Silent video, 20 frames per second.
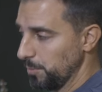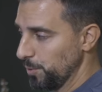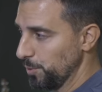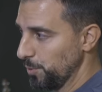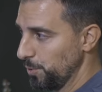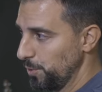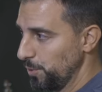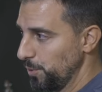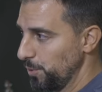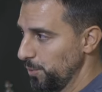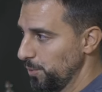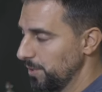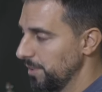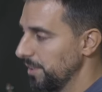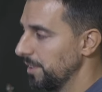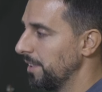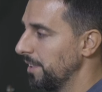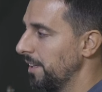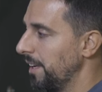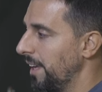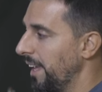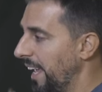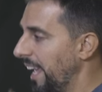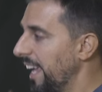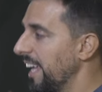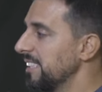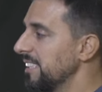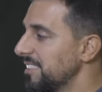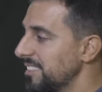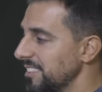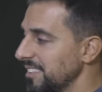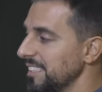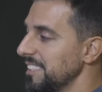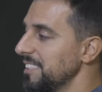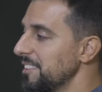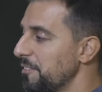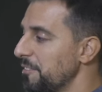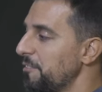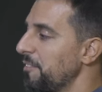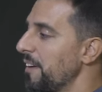to use. Hence, this
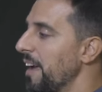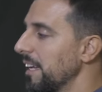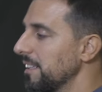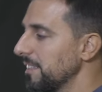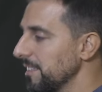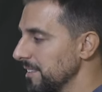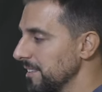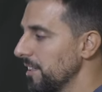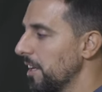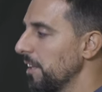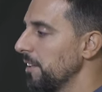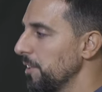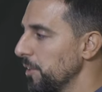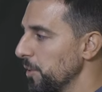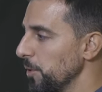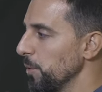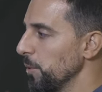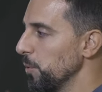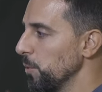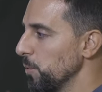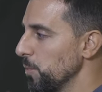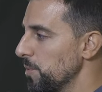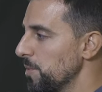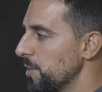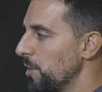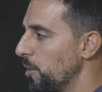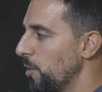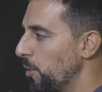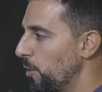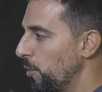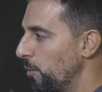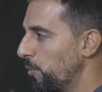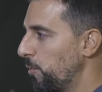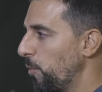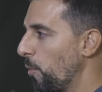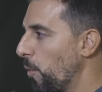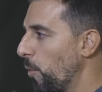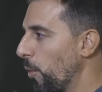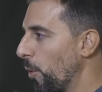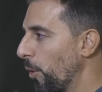effect is only used
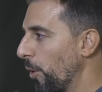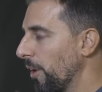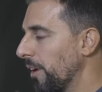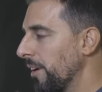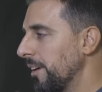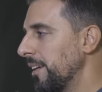for,